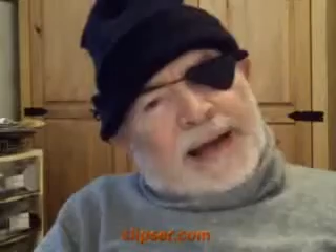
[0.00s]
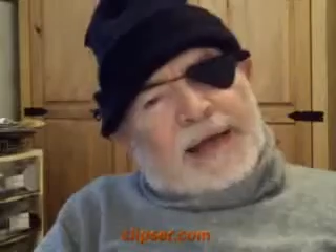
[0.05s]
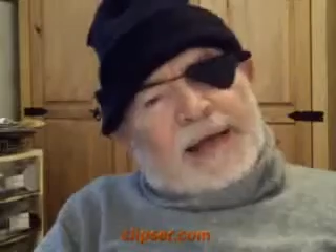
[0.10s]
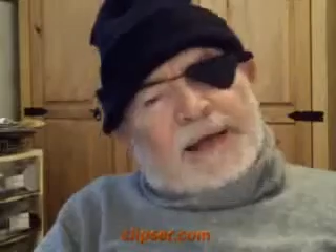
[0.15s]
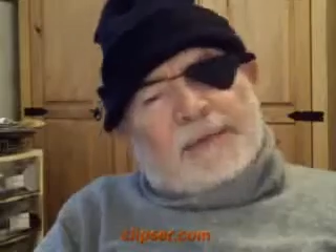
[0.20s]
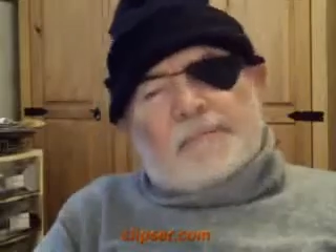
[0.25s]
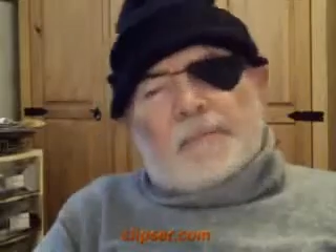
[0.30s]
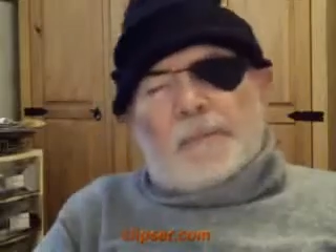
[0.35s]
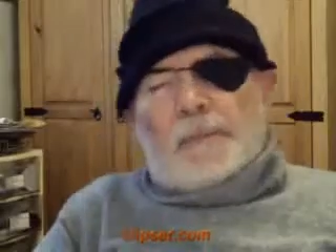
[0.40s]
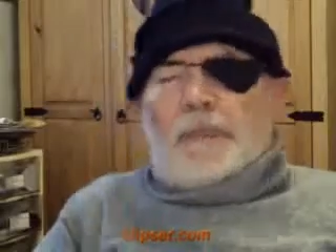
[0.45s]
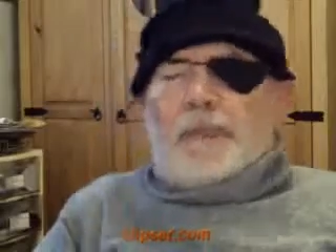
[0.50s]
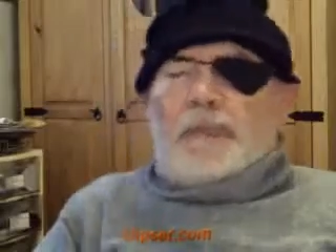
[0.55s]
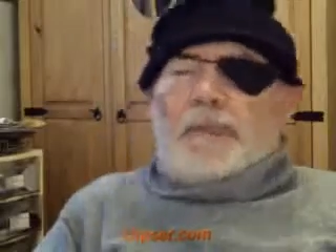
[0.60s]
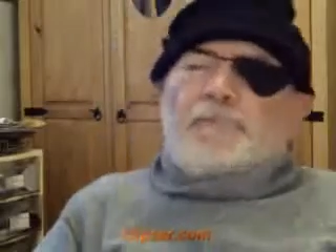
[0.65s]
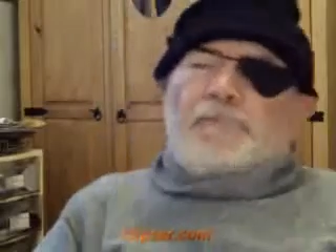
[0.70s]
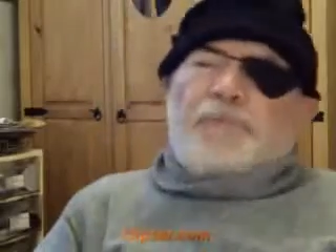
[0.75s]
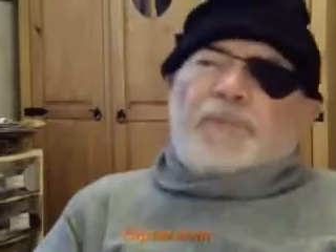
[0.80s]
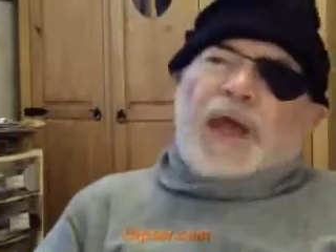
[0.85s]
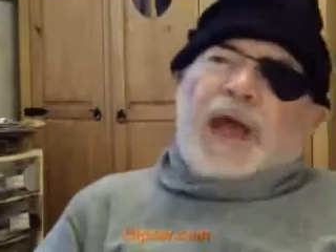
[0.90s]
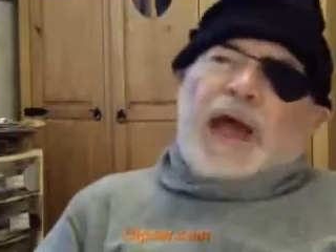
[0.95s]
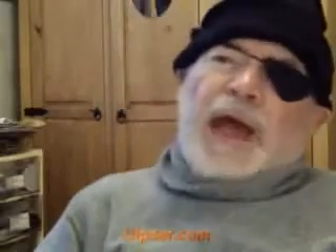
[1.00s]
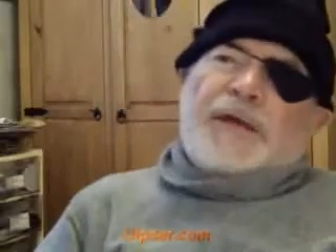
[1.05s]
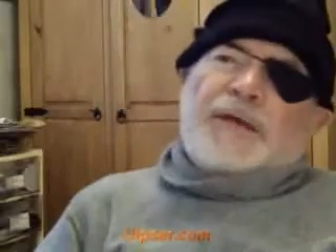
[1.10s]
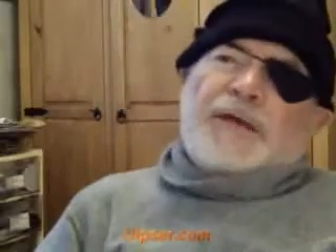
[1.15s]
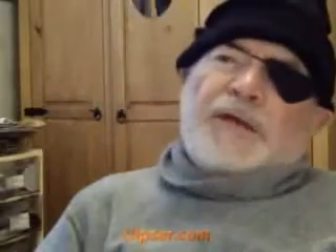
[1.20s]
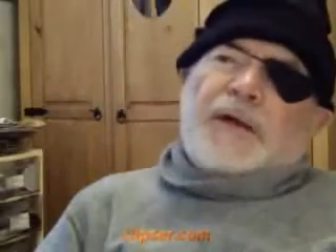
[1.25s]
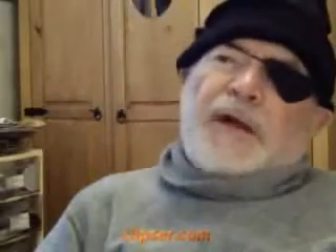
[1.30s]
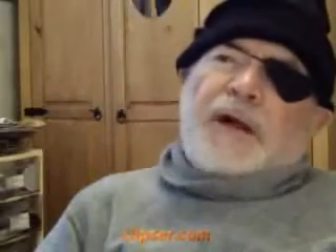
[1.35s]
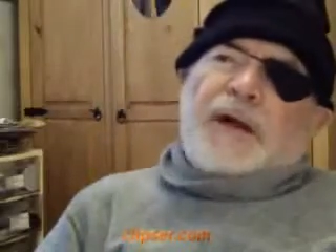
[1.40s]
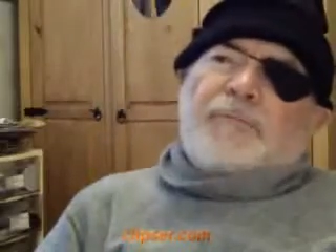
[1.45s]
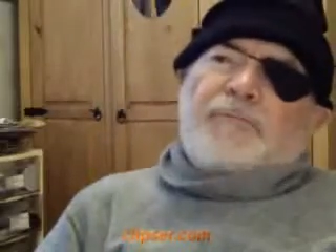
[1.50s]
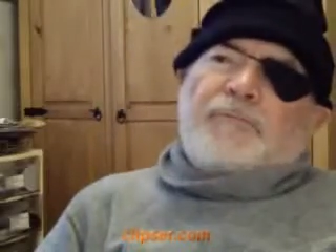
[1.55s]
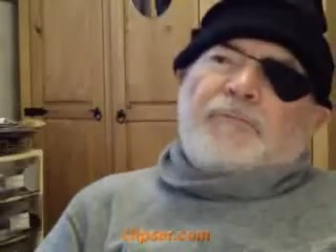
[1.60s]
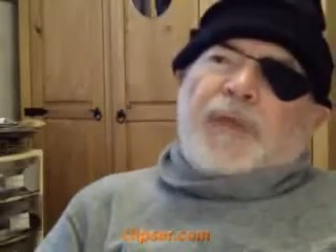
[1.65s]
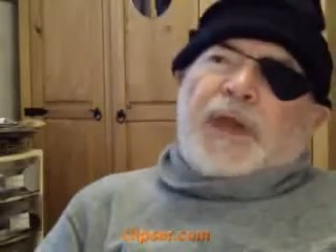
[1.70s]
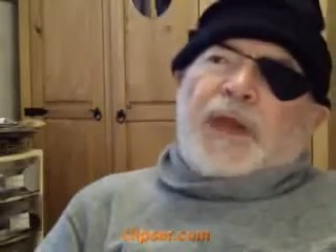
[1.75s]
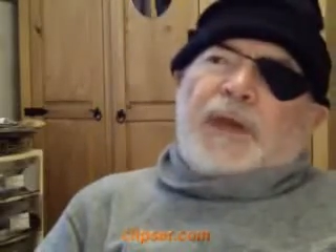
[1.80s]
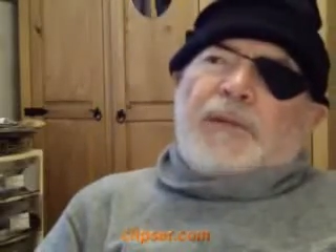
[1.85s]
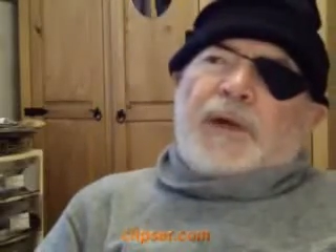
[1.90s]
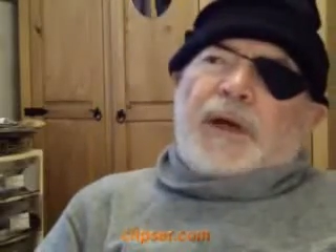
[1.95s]
back. And
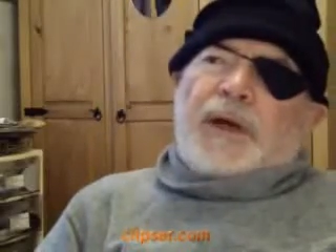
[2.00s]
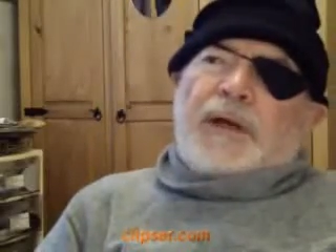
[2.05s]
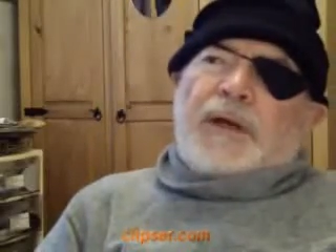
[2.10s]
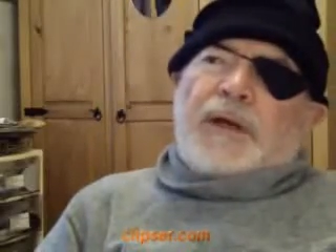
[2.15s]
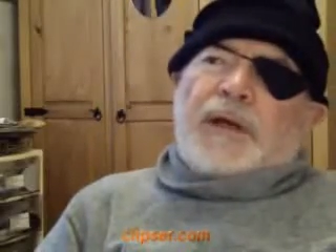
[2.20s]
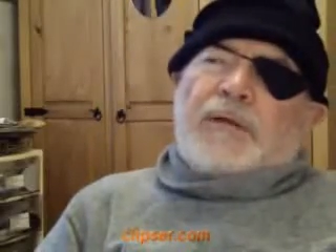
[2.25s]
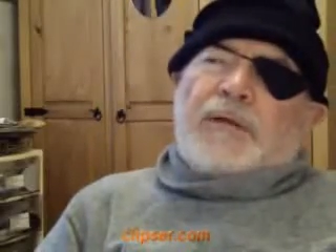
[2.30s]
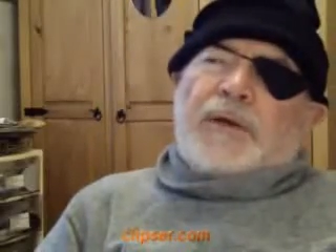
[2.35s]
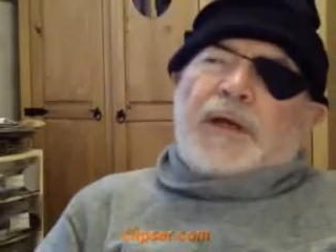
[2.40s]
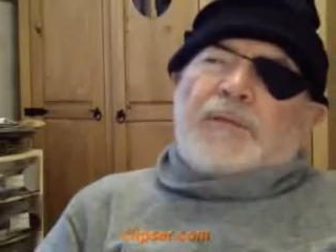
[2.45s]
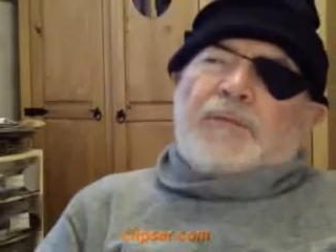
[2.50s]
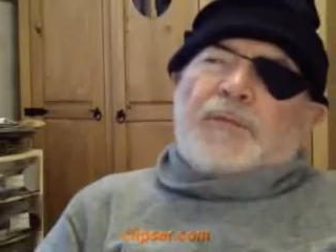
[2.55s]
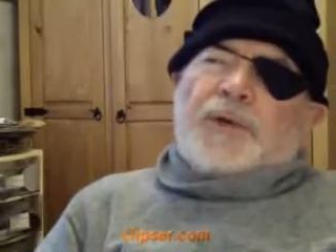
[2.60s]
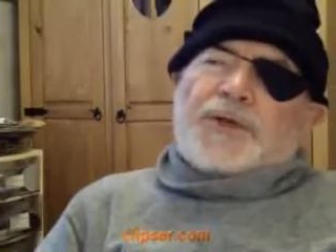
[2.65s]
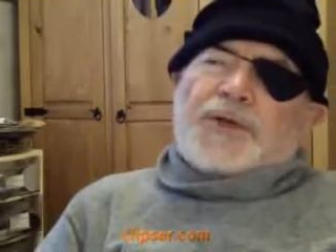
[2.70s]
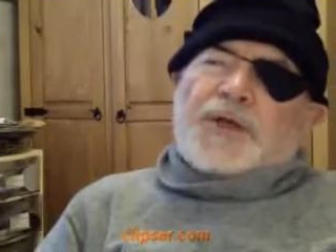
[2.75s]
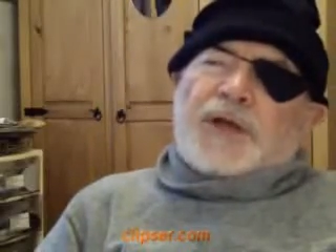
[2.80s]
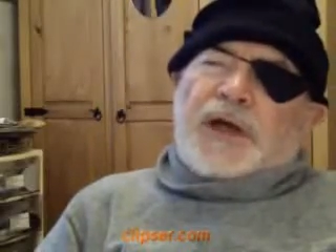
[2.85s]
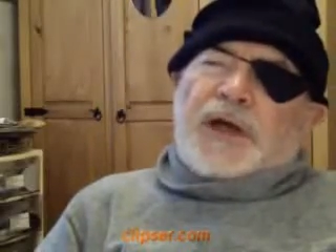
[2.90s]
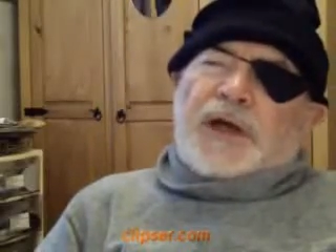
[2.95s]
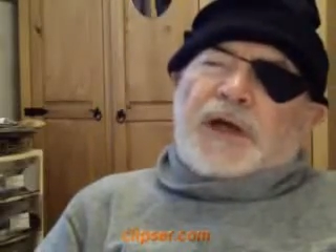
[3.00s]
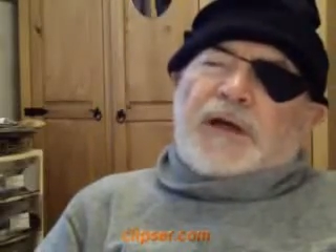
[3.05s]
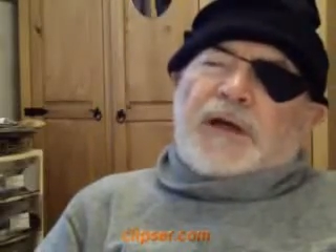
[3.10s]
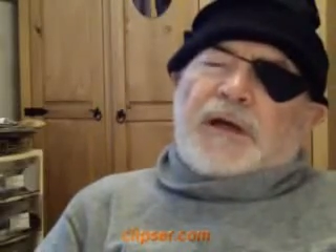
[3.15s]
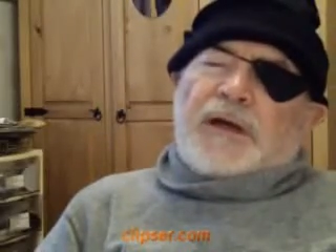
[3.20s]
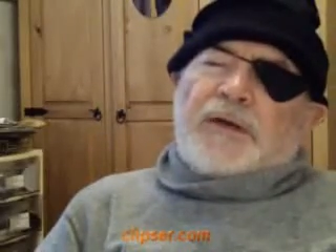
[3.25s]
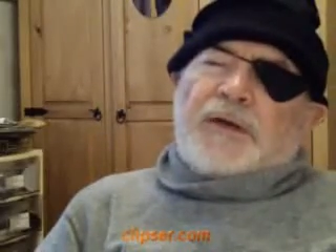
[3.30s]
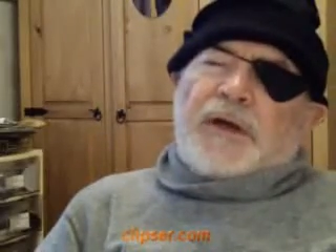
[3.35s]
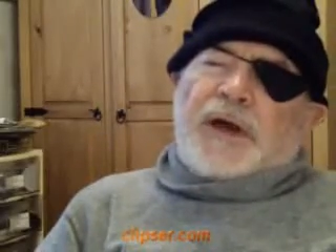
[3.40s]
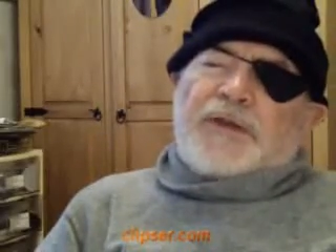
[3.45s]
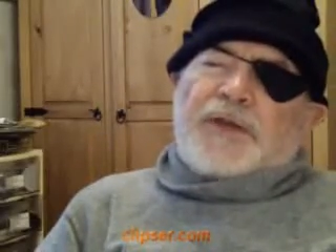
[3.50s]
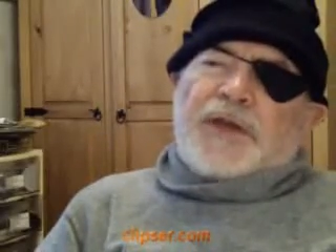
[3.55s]
it was a